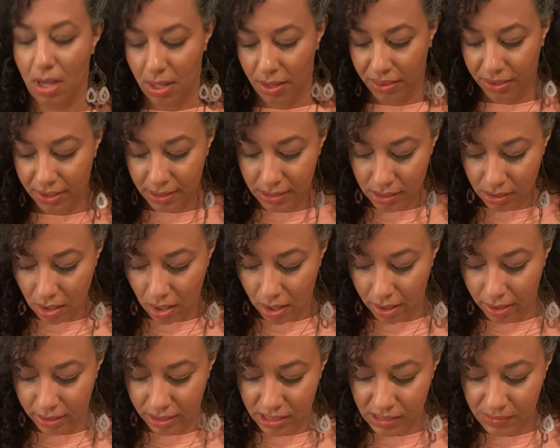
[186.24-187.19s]
This
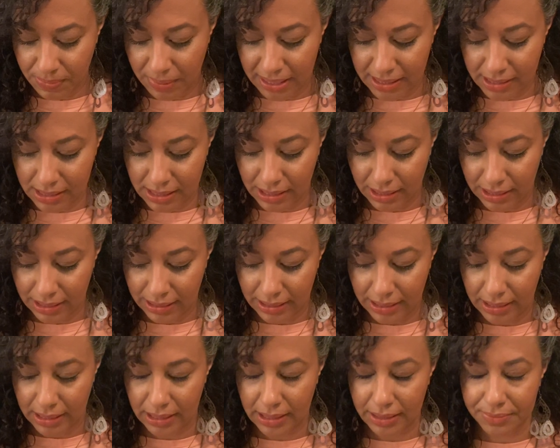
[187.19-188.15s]
card is
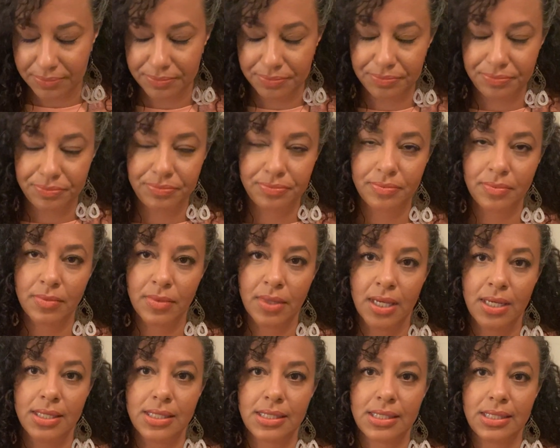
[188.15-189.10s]
basically
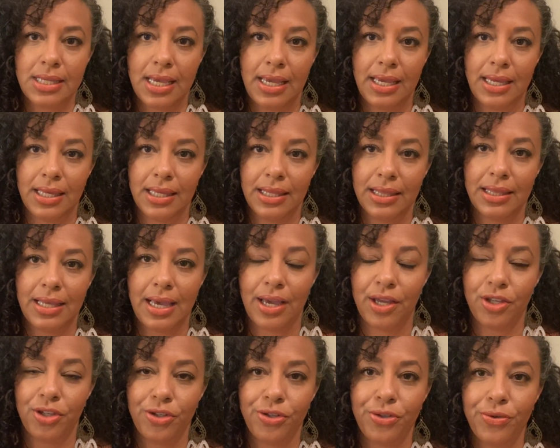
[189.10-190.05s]
saying
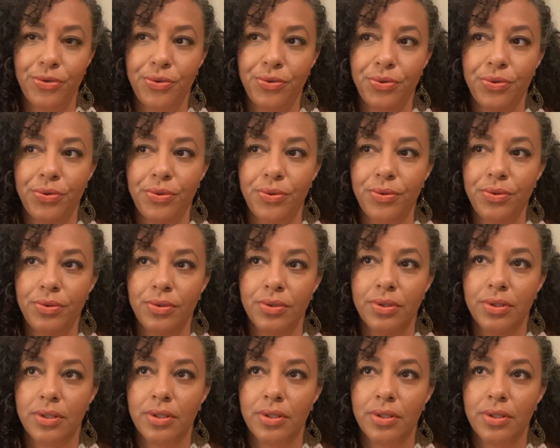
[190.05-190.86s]
that you